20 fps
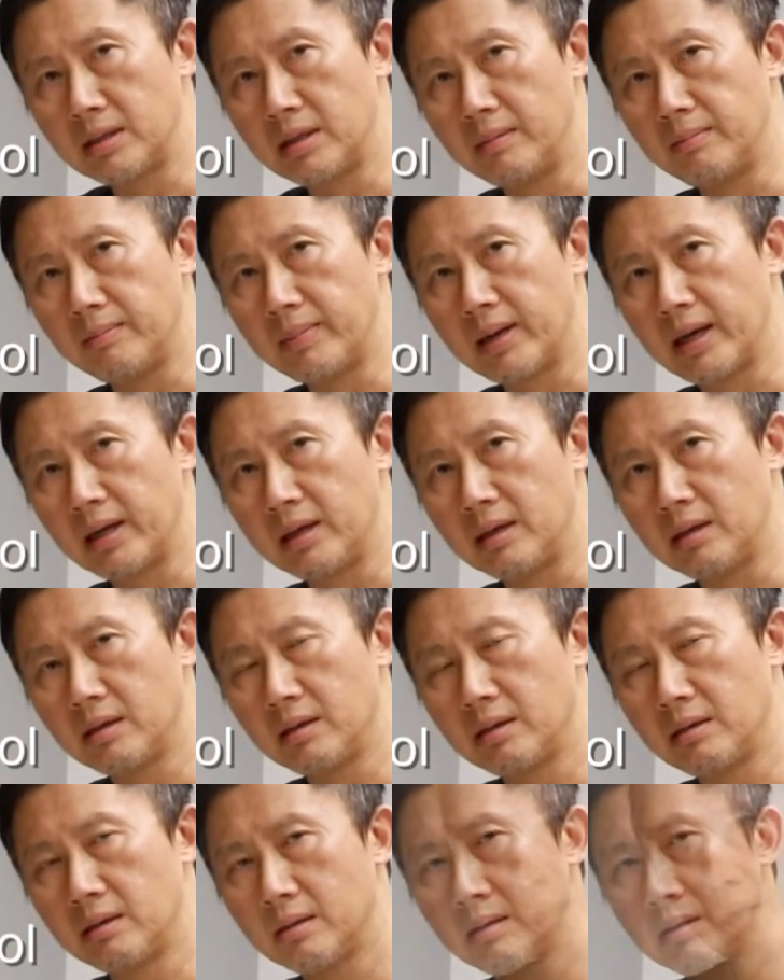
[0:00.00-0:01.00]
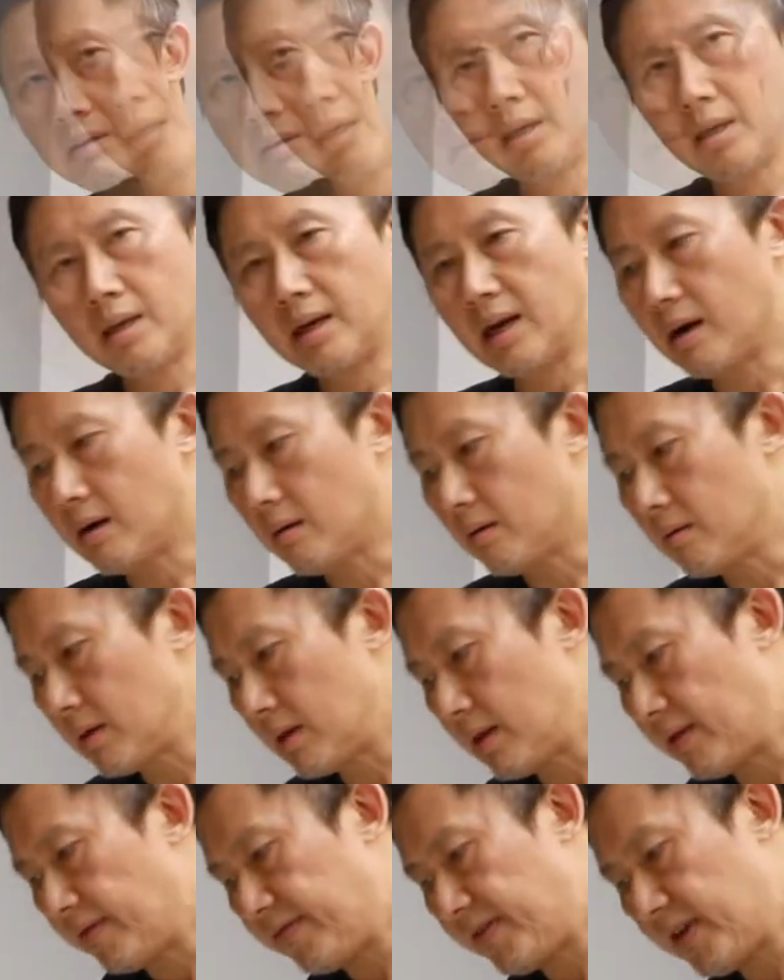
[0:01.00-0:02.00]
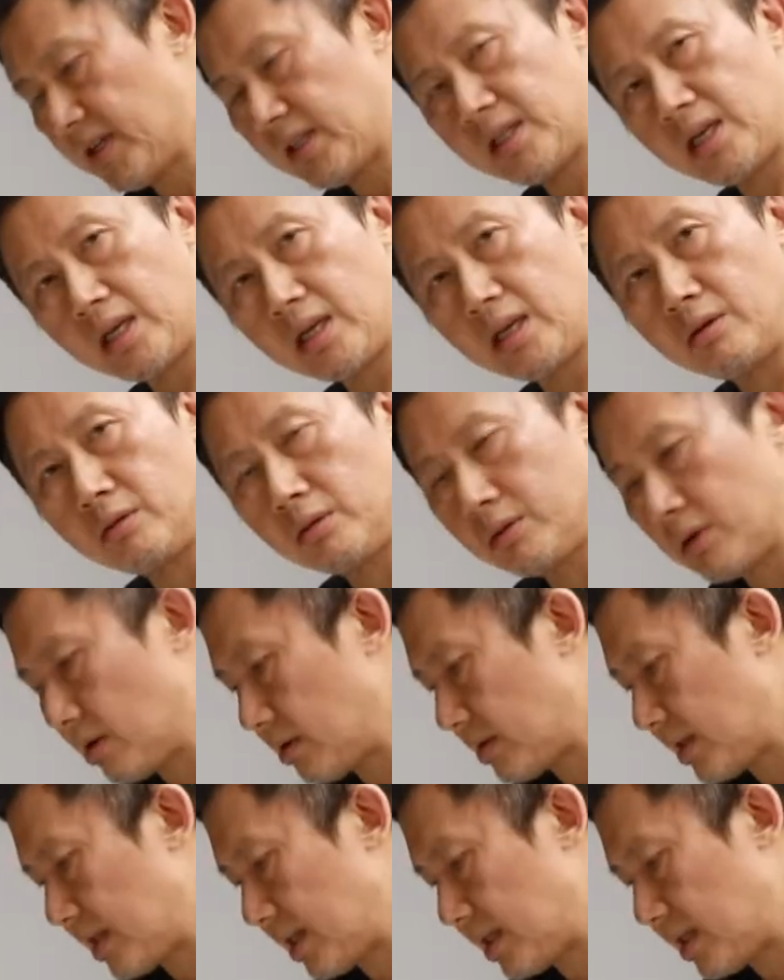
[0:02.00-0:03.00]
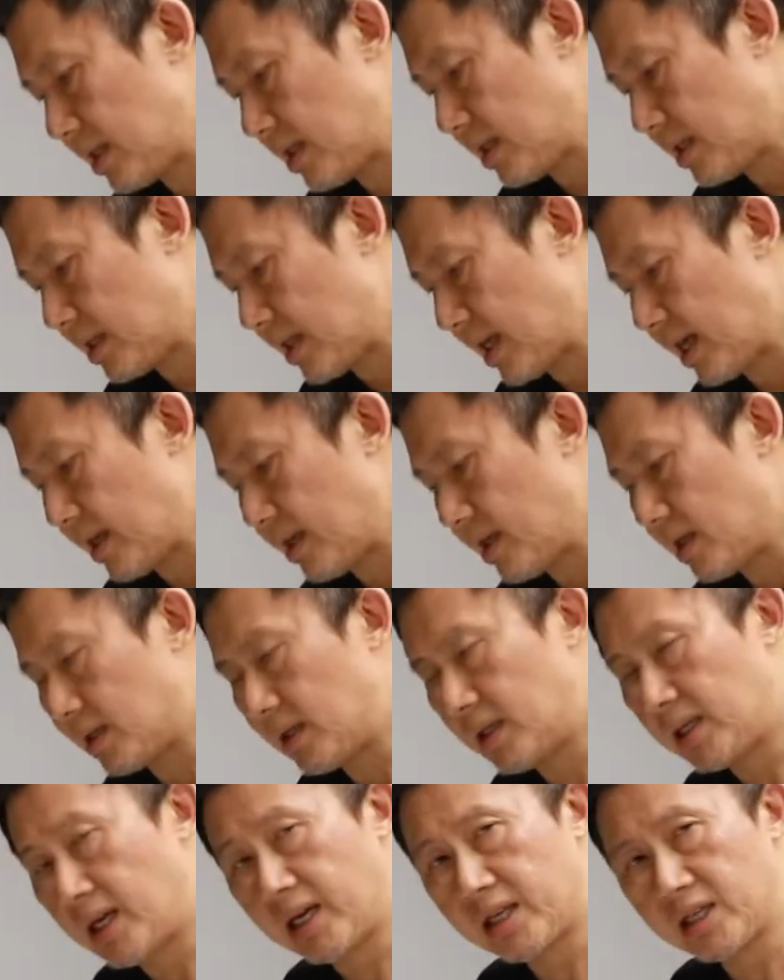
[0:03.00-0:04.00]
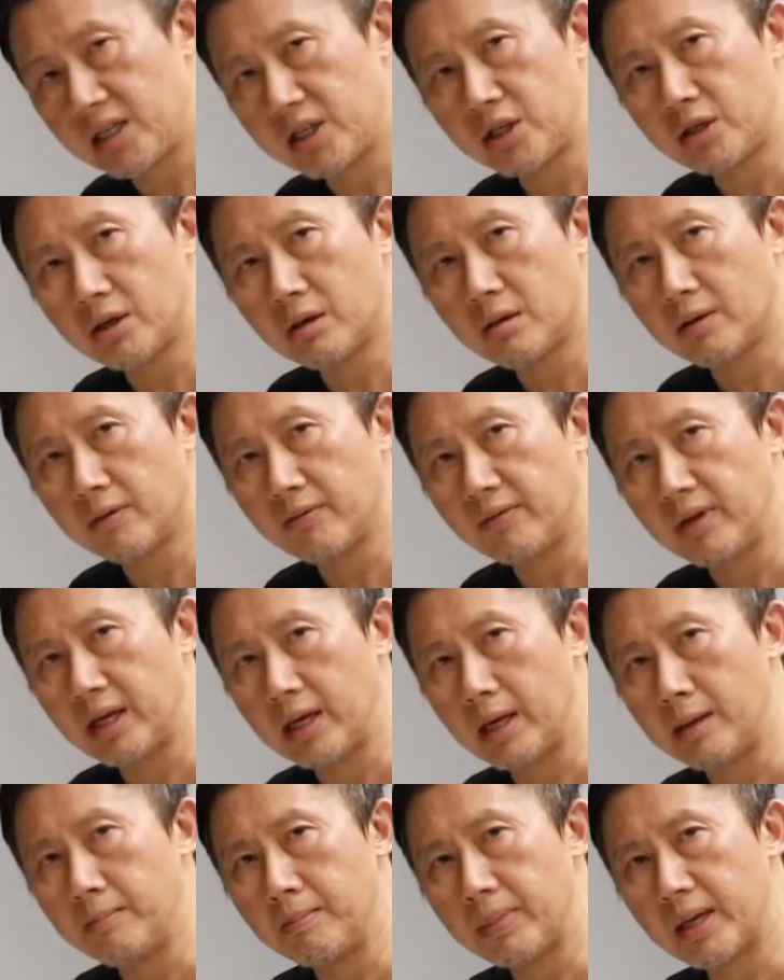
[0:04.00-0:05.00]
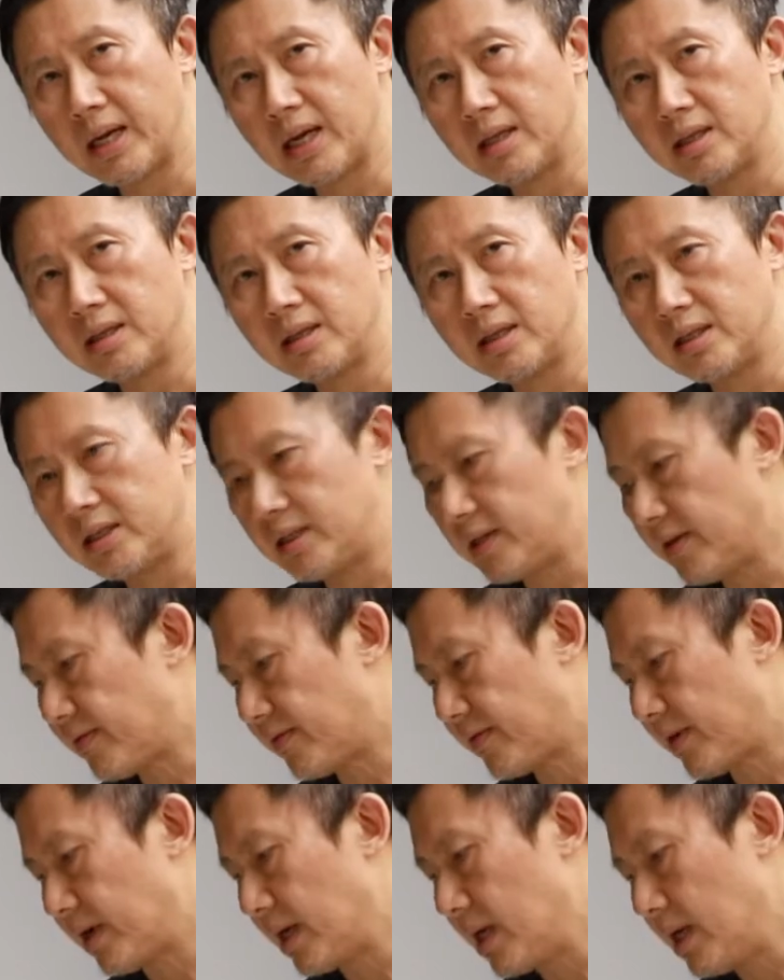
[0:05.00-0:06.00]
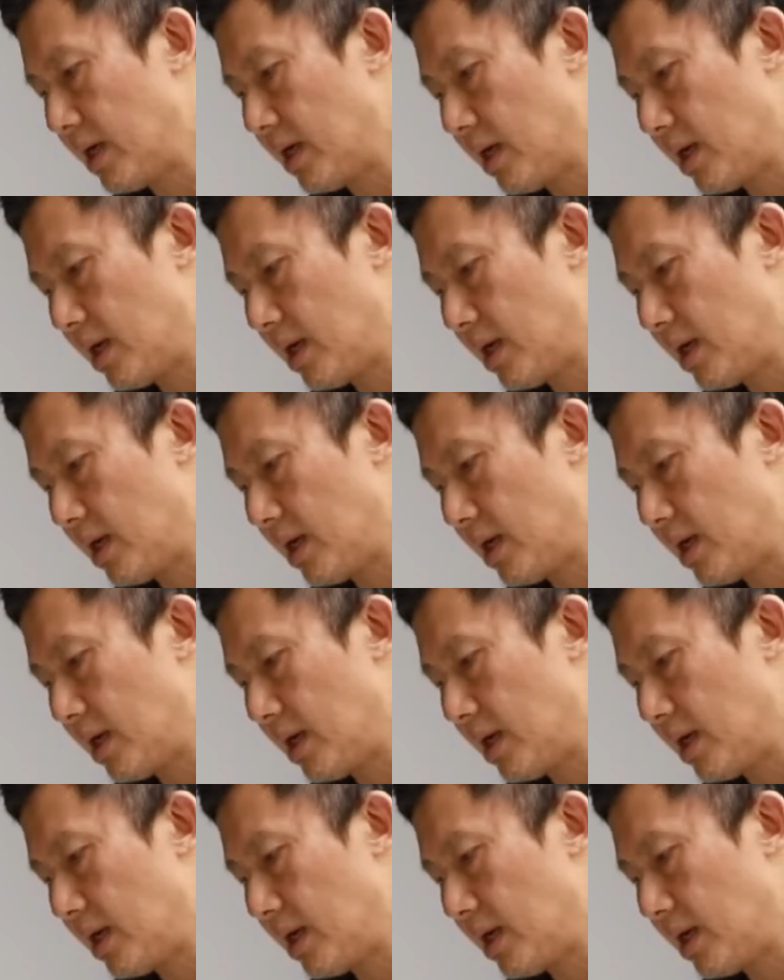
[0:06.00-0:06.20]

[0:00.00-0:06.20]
implant. Now, the first thing you'll notice is that the texture of the implants is different.